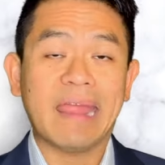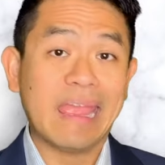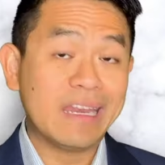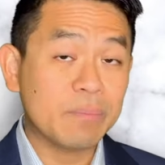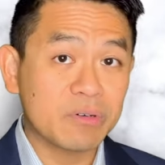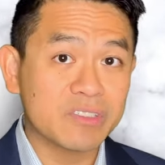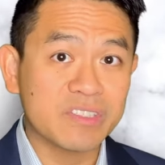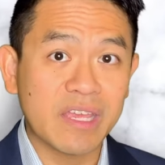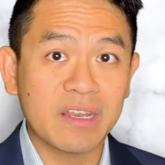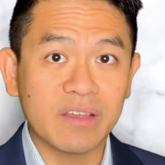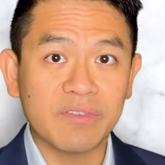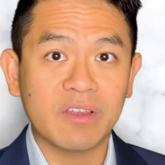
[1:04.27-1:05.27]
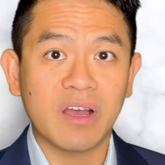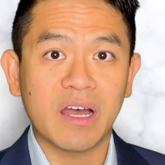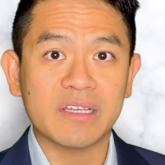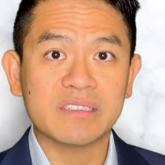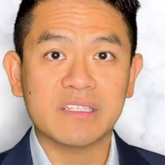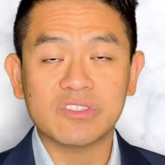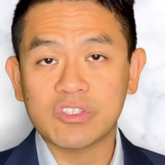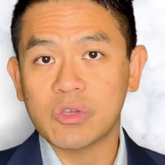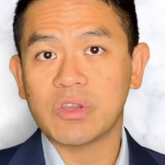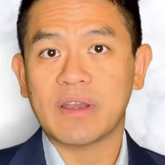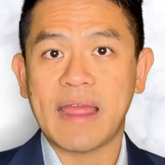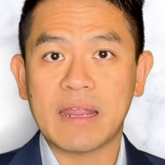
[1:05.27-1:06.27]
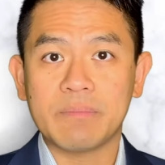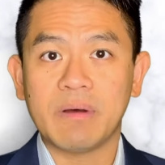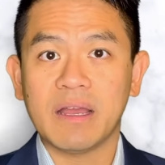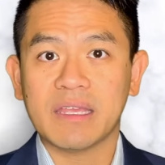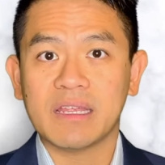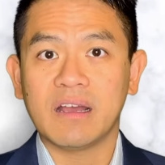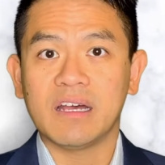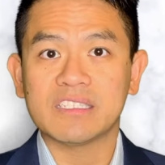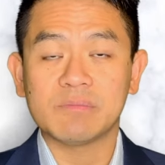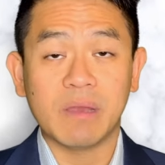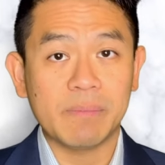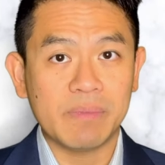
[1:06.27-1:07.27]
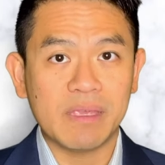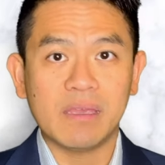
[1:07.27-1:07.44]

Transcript: 80% of the cost, and so your out-of-pocket cost might be